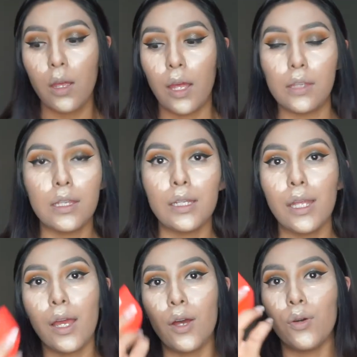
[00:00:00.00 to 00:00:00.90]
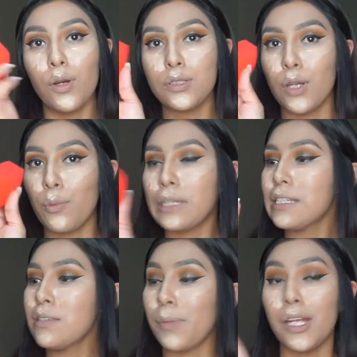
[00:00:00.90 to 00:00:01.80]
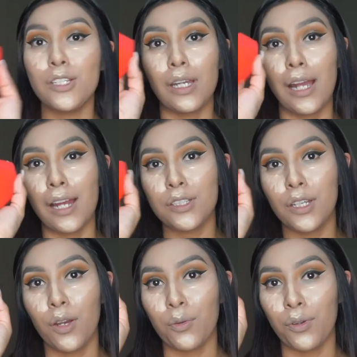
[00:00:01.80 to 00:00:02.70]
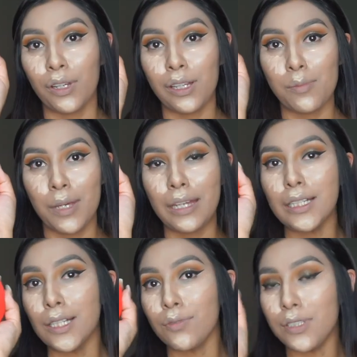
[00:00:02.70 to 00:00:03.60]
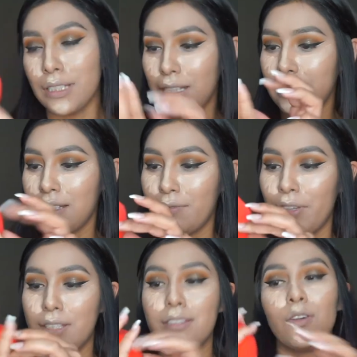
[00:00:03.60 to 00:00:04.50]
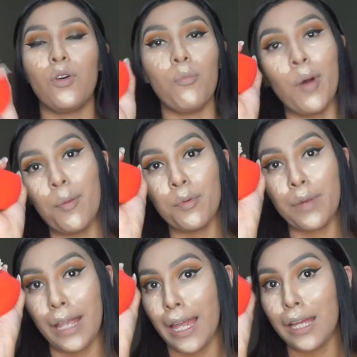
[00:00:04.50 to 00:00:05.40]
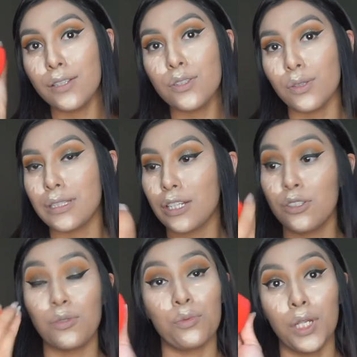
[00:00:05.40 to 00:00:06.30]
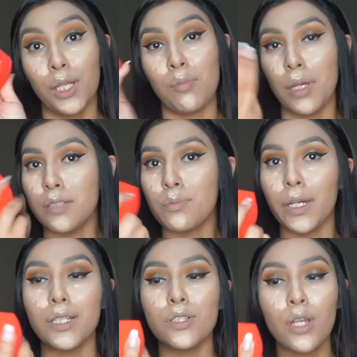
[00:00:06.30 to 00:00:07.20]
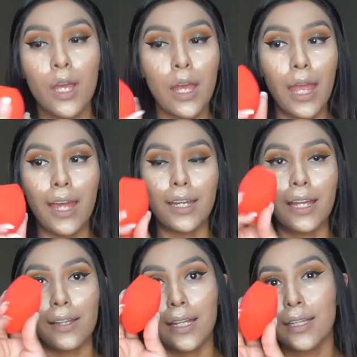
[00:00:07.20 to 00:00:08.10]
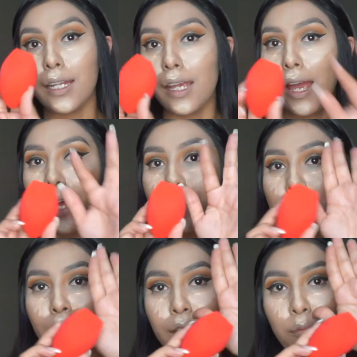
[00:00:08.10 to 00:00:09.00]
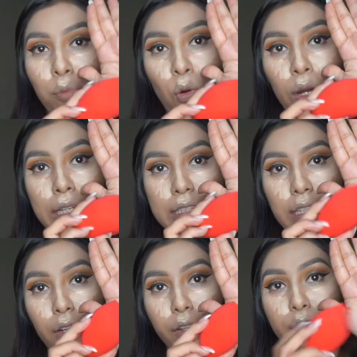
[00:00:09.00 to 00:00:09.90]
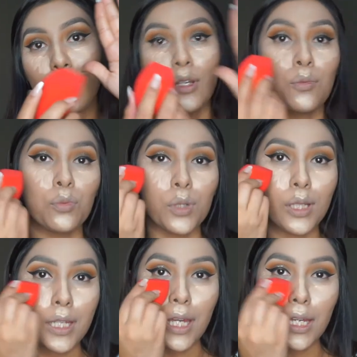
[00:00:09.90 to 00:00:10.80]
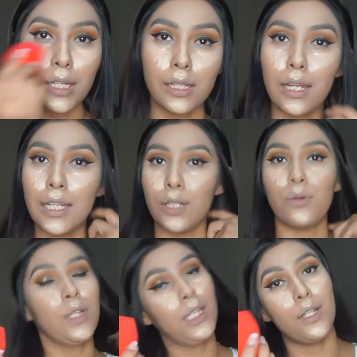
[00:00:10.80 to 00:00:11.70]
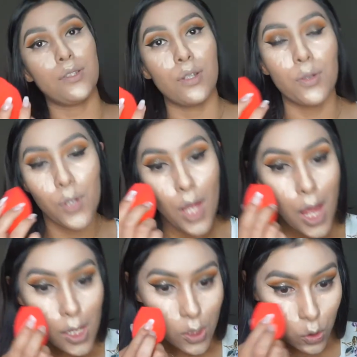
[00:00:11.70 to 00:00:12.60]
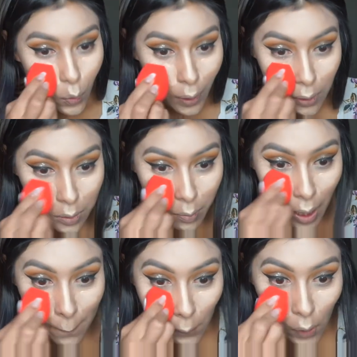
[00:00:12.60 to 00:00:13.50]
And then now, so I wet the sponge and it actually got really big. Like if you see this, it fits the whole palm of my hand. So it's actually a really big sponge. And I like that it has the points here so you can really get in and go in there. So let's try this bit.